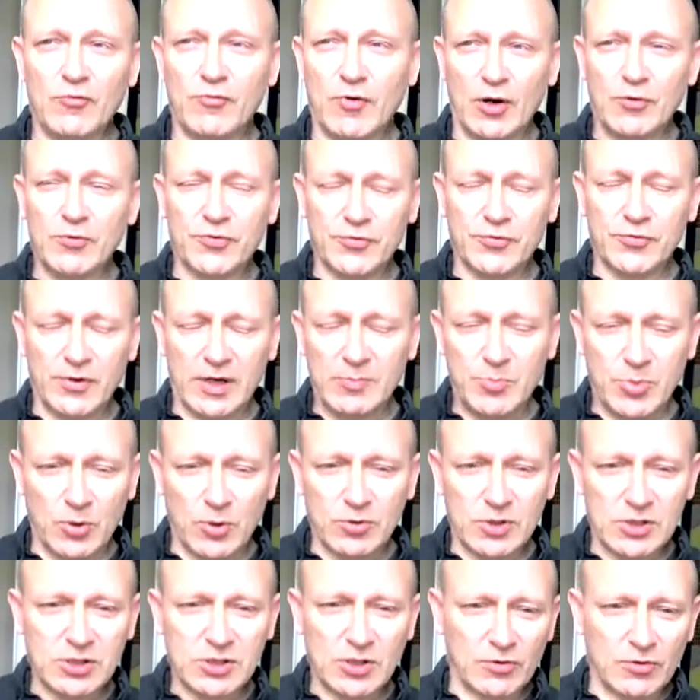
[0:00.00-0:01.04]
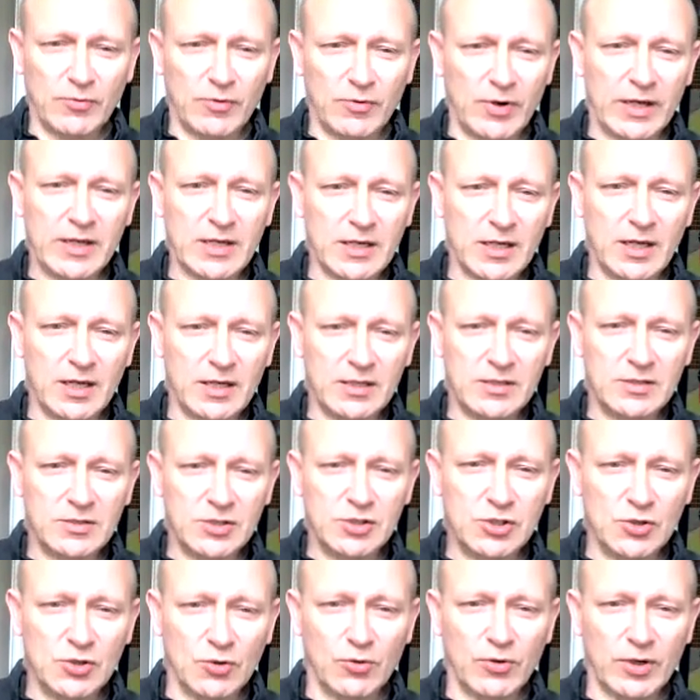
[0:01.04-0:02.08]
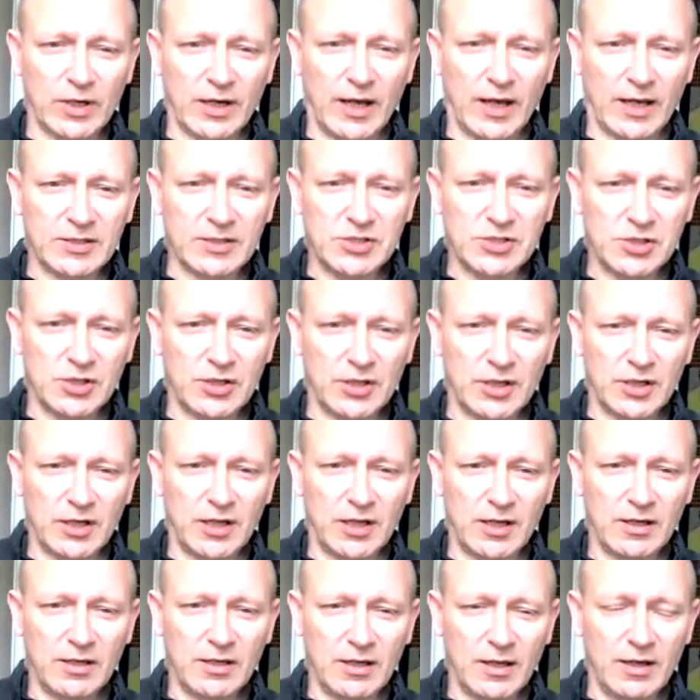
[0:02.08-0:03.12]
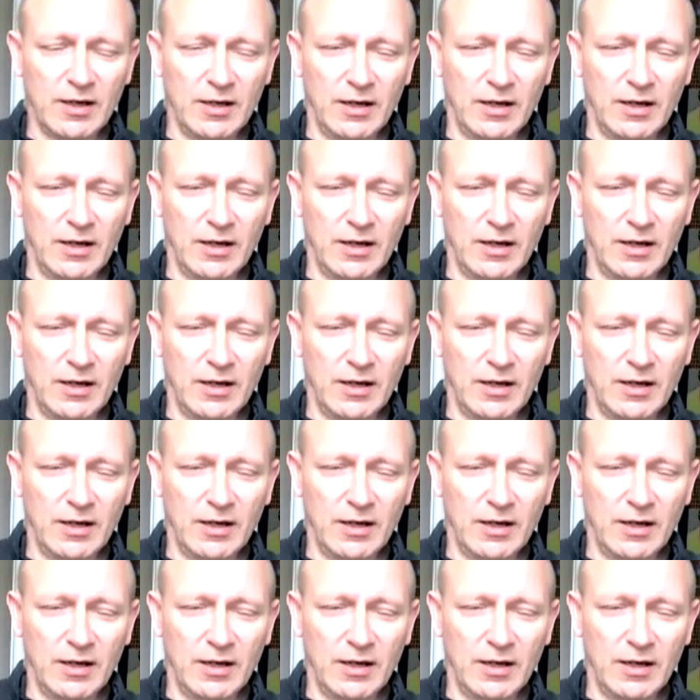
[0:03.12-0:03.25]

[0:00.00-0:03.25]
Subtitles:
wrote 3 books on Reiki during that journey.